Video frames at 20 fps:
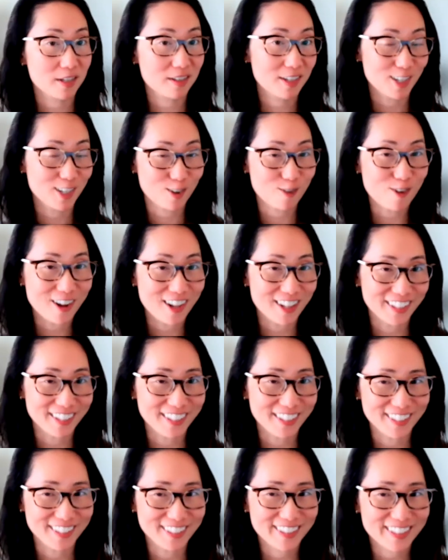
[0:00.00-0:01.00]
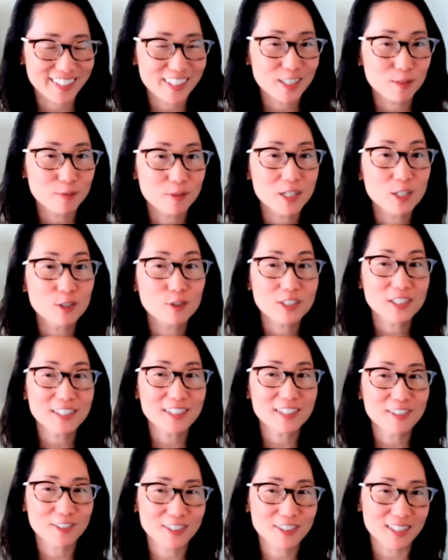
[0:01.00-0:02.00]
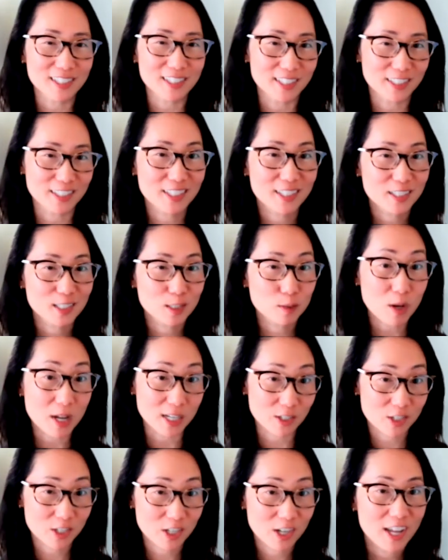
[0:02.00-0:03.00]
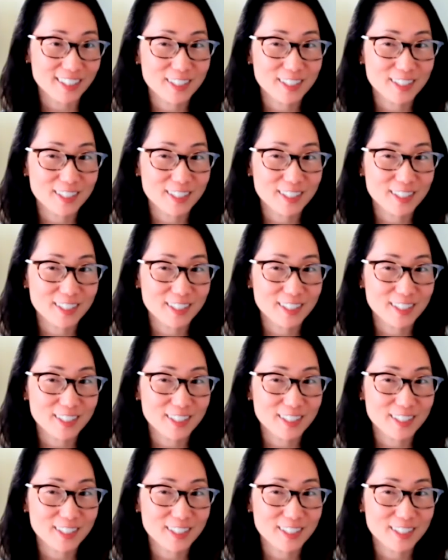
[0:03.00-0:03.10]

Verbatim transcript: inequalities is when you see those things switch.